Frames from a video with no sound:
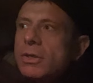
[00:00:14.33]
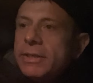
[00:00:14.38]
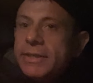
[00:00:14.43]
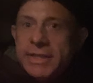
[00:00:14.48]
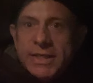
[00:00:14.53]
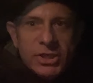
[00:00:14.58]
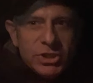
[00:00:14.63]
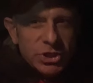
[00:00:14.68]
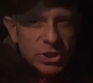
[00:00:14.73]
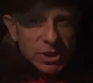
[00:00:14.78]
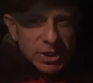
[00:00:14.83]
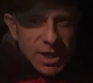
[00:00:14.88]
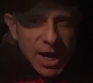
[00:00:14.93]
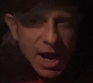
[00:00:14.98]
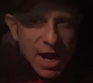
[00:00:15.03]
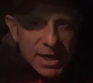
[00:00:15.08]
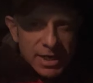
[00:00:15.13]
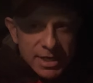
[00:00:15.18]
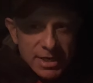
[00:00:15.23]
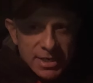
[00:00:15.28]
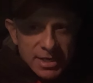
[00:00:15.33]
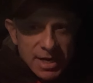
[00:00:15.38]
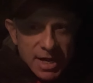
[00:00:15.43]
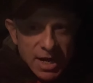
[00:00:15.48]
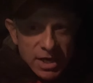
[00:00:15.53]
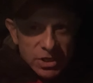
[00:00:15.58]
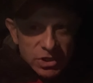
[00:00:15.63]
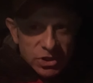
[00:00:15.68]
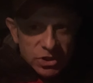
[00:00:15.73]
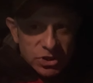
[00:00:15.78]
Geechi Gotti
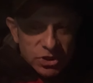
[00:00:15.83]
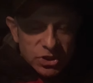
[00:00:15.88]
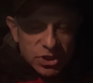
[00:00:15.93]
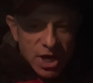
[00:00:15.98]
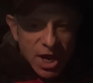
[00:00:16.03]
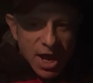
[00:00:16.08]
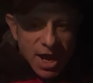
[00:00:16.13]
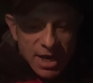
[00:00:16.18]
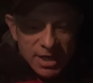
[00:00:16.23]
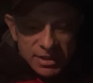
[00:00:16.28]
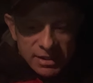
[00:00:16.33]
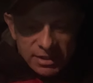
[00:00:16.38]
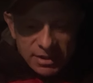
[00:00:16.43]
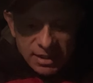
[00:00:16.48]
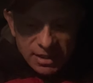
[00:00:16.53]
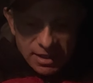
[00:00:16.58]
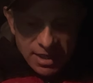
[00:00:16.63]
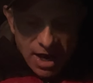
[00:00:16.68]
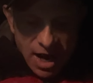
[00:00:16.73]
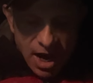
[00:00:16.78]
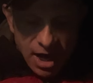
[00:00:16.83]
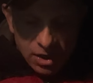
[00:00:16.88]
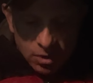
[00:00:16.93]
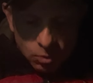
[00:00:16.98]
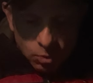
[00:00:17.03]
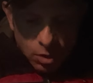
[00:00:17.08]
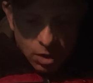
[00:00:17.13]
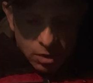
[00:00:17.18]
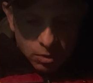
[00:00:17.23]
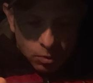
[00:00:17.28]
and Jazz the
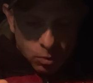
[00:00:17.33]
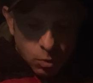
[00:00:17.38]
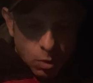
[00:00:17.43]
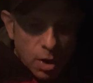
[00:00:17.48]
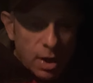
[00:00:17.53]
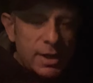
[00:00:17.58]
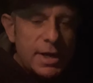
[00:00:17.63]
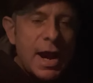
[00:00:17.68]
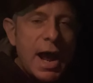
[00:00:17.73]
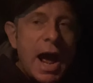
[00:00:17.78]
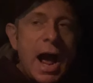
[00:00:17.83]
911